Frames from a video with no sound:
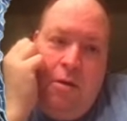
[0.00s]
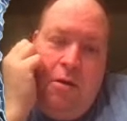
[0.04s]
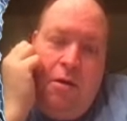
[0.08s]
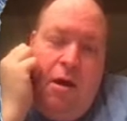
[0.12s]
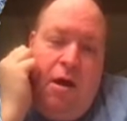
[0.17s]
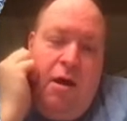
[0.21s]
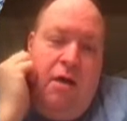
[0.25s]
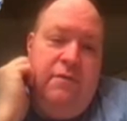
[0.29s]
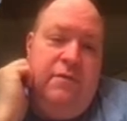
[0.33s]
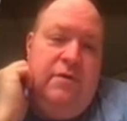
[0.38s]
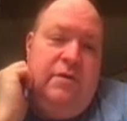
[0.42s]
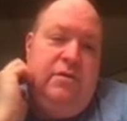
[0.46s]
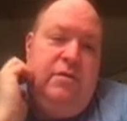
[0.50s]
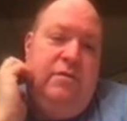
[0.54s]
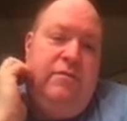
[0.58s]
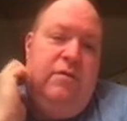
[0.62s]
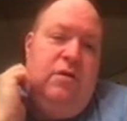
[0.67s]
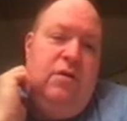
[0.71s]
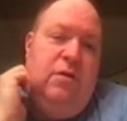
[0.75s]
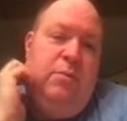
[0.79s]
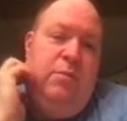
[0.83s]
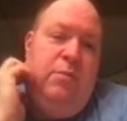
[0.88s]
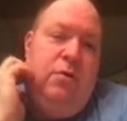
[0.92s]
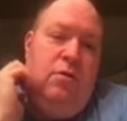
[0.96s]
obviously, if
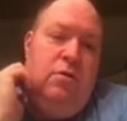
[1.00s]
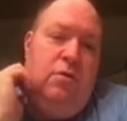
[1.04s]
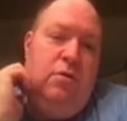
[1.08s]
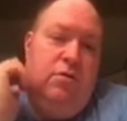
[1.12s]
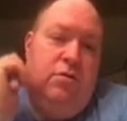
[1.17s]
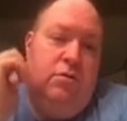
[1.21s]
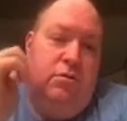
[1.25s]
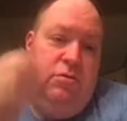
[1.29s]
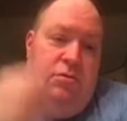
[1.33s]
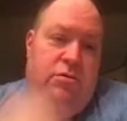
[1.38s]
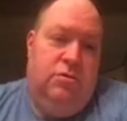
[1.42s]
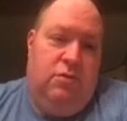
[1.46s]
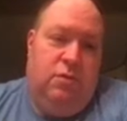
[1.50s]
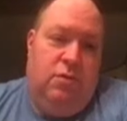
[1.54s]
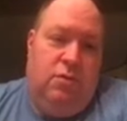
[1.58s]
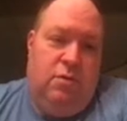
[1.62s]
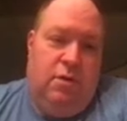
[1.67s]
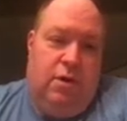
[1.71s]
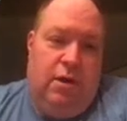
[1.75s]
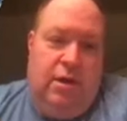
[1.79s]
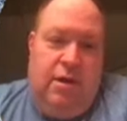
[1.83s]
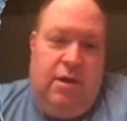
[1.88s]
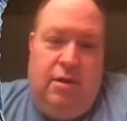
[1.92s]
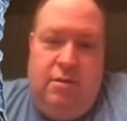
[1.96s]
your opponent stored
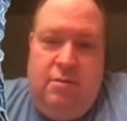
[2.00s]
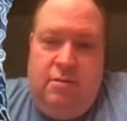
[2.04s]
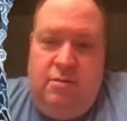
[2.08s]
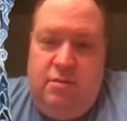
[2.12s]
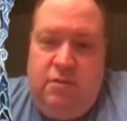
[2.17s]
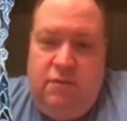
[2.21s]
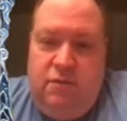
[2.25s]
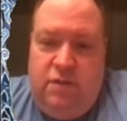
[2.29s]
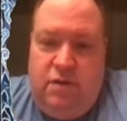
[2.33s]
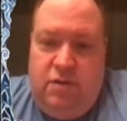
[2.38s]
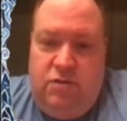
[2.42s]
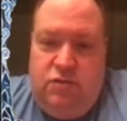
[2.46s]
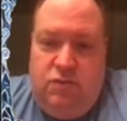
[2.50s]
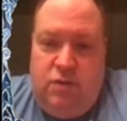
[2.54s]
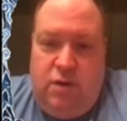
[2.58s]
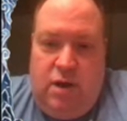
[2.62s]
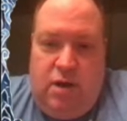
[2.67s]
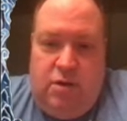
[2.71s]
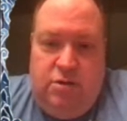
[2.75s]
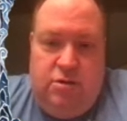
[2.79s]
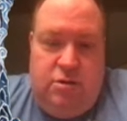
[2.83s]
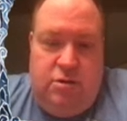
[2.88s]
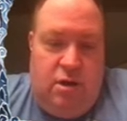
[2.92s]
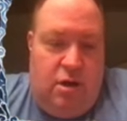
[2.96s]
a defense
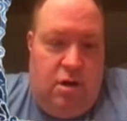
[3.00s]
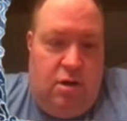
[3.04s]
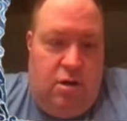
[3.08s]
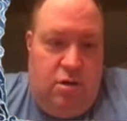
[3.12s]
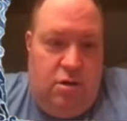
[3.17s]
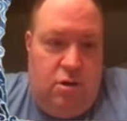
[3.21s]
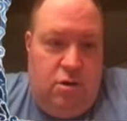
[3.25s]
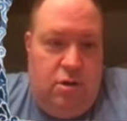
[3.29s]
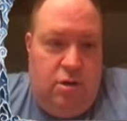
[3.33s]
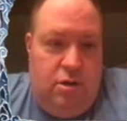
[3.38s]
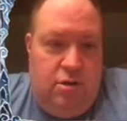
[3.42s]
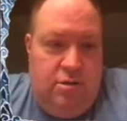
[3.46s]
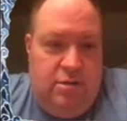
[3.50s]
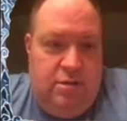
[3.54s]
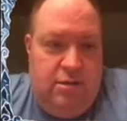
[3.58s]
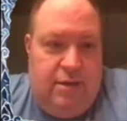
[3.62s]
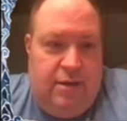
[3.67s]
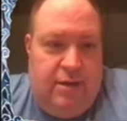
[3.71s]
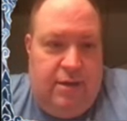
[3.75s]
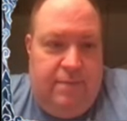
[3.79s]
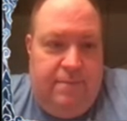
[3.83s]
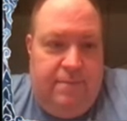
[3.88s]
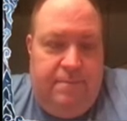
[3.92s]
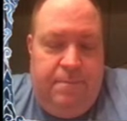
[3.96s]
reaction there, you're going to see
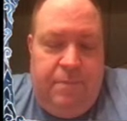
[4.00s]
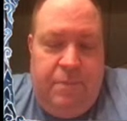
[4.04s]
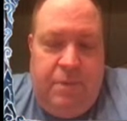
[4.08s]
it.